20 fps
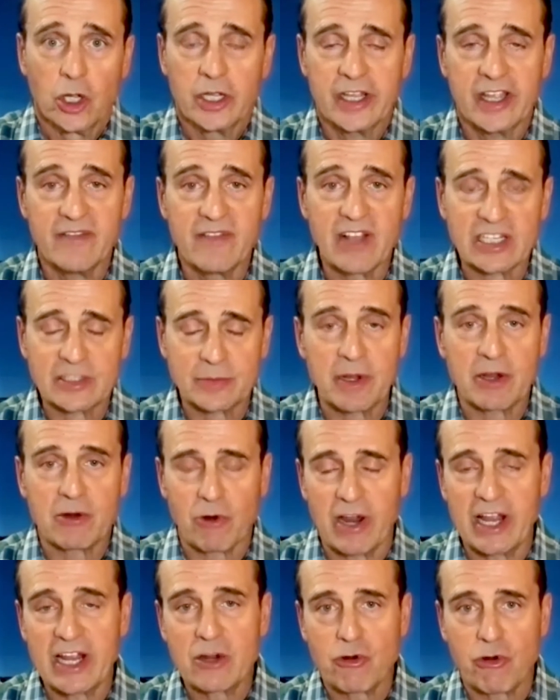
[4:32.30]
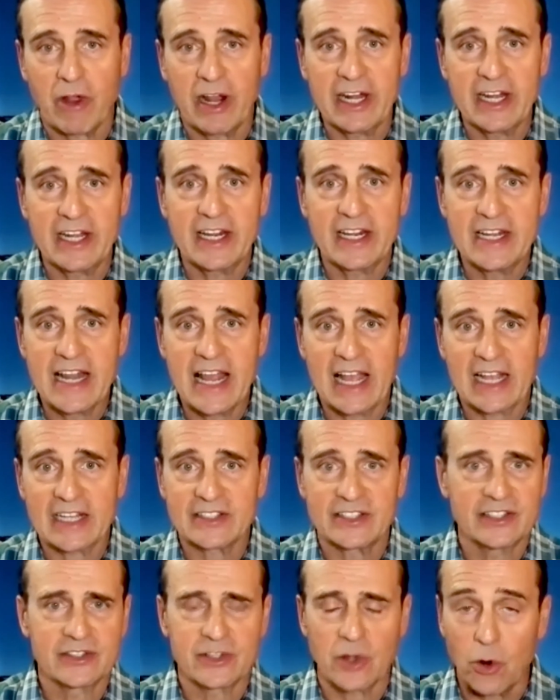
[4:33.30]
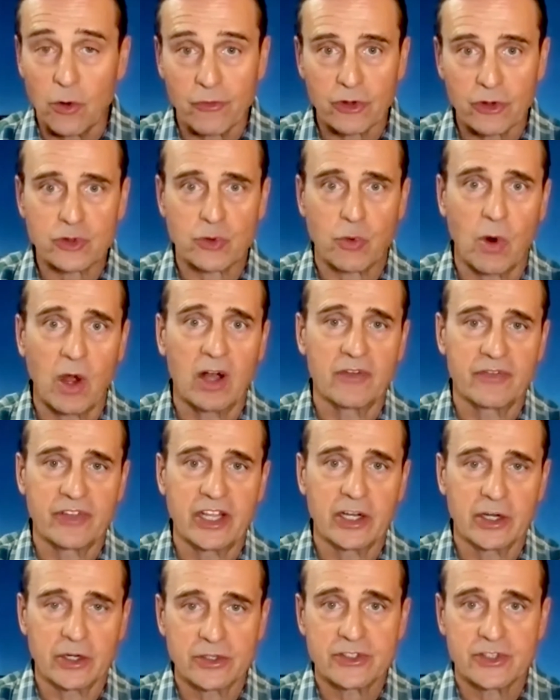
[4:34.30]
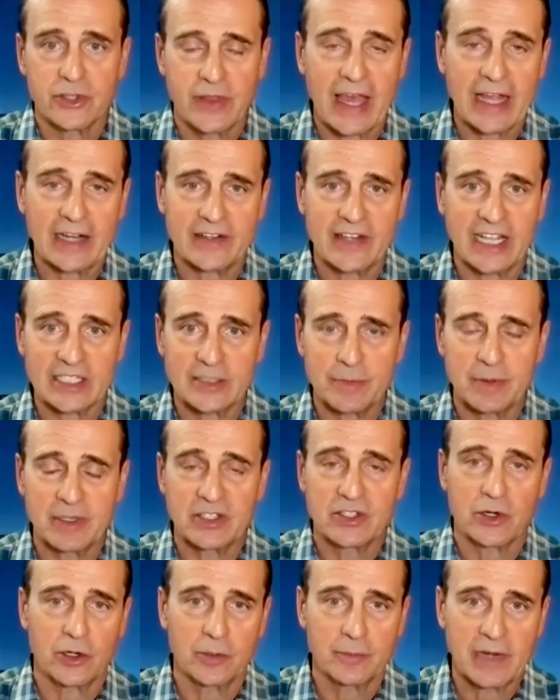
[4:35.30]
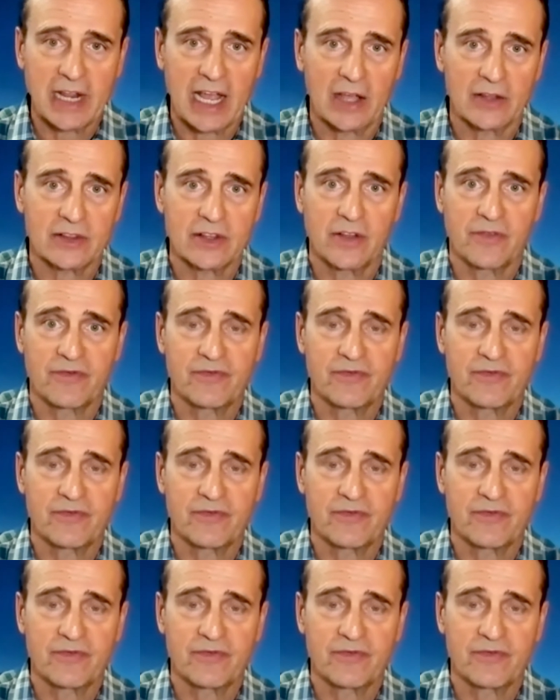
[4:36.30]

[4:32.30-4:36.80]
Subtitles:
investment grade credit index is over 12 years. So that debt's been termed out.